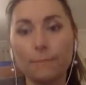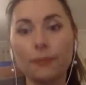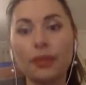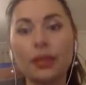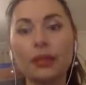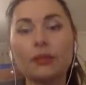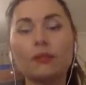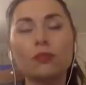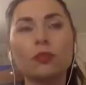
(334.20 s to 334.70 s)

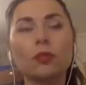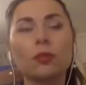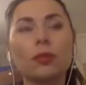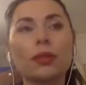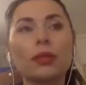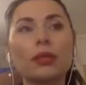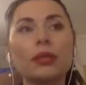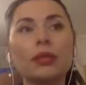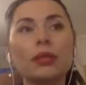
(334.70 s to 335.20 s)
And for
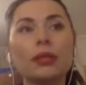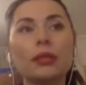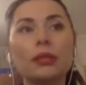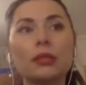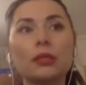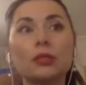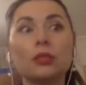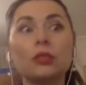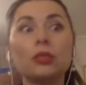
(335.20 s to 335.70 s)
many
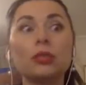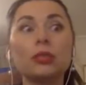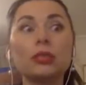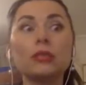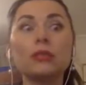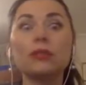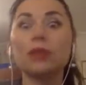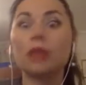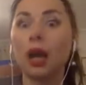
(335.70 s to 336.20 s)
ladies, to
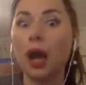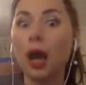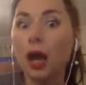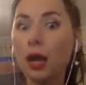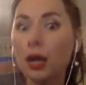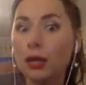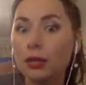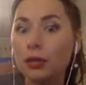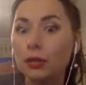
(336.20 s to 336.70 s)
receive a
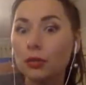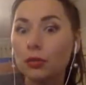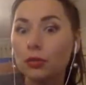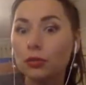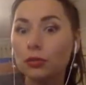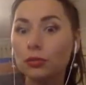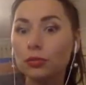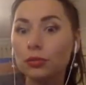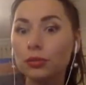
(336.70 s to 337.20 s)
car or
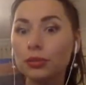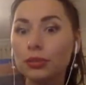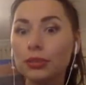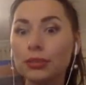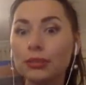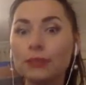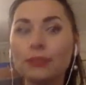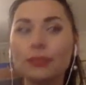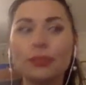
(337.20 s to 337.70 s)
to
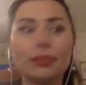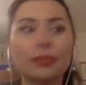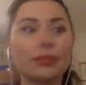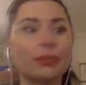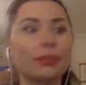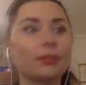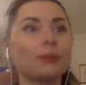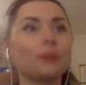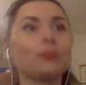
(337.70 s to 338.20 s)
receive
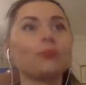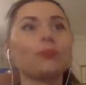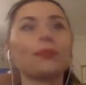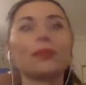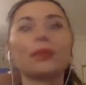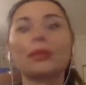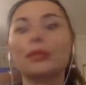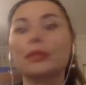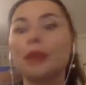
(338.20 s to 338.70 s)

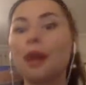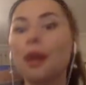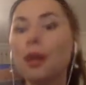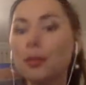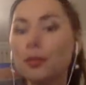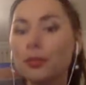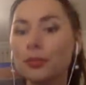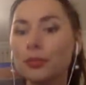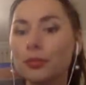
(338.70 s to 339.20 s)

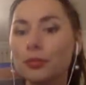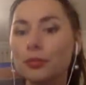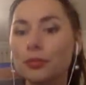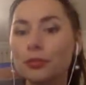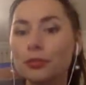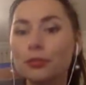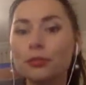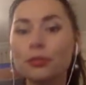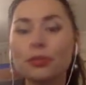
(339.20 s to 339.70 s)
diamonds or
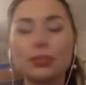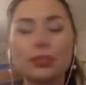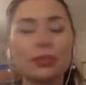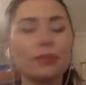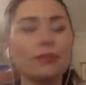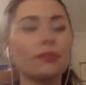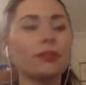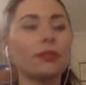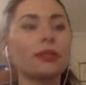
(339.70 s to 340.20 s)
to
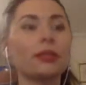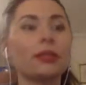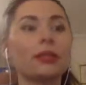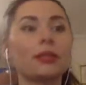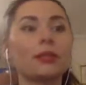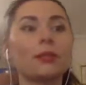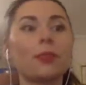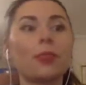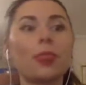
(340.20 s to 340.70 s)
receive
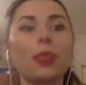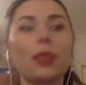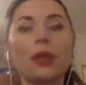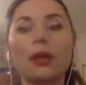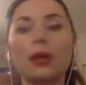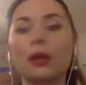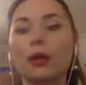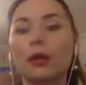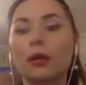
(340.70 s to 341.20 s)
some,
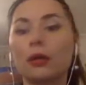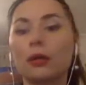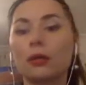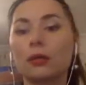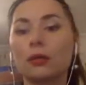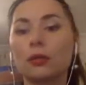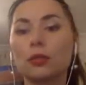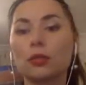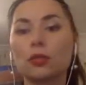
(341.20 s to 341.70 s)

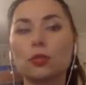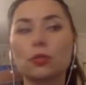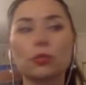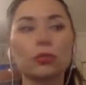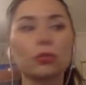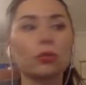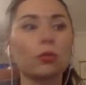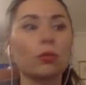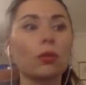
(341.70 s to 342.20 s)
I
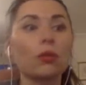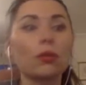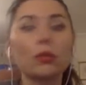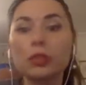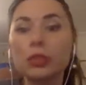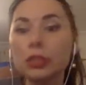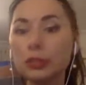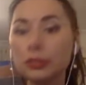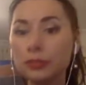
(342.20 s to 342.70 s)
don't know,
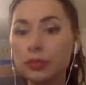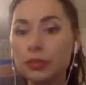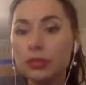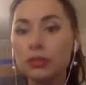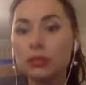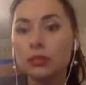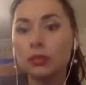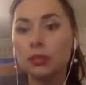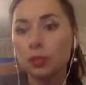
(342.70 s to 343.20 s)

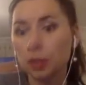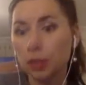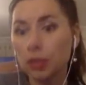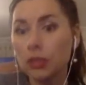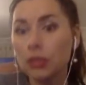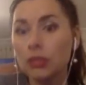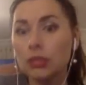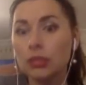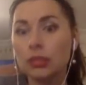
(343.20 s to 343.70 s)
Maldives,
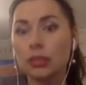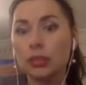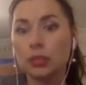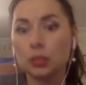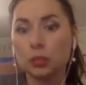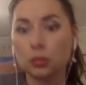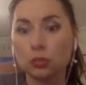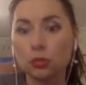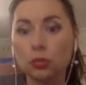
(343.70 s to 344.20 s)
yes,
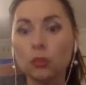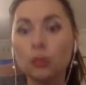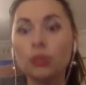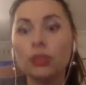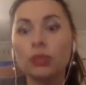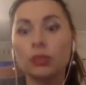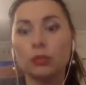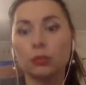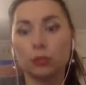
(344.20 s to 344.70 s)
it's
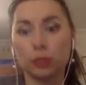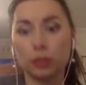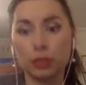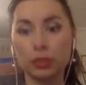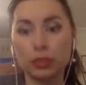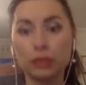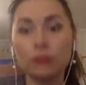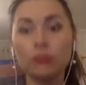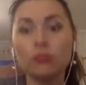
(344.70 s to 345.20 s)
normally to
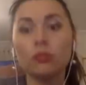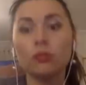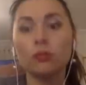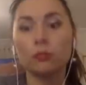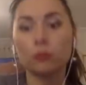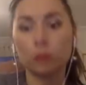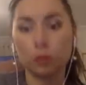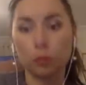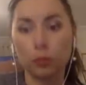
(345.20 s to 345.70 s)
receive
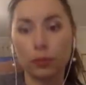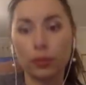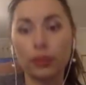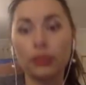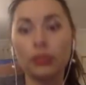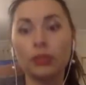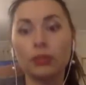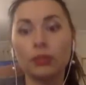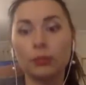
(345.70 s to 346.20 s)
from
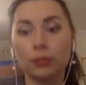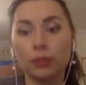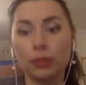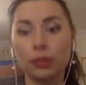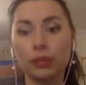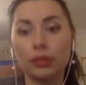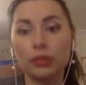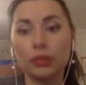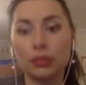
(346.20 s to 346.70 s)
men
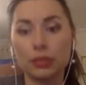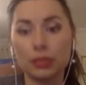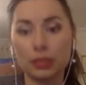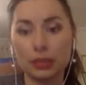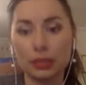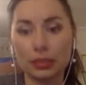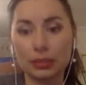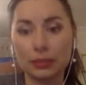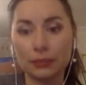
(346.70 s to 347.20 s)
big
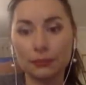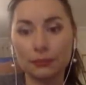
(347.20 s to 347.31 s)
things.